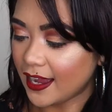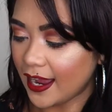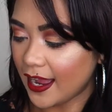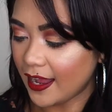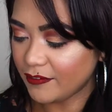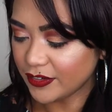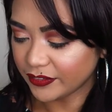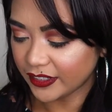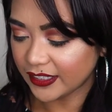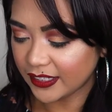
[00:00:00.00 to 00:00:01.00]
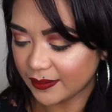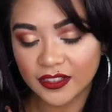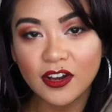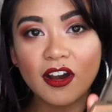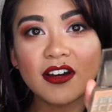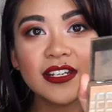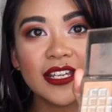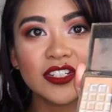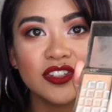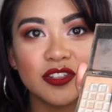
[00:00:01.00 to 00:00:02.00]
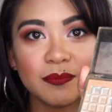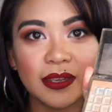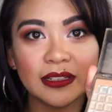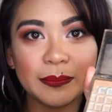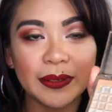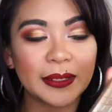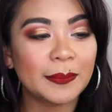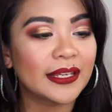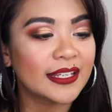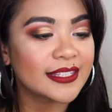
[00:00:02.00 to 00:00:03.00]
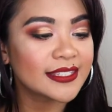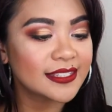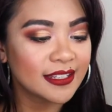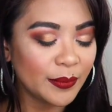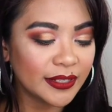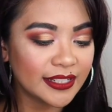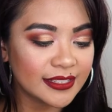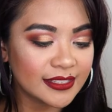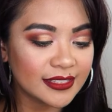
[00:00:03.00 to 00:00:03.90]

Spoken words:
I haven't really gone into the middle bit because that one is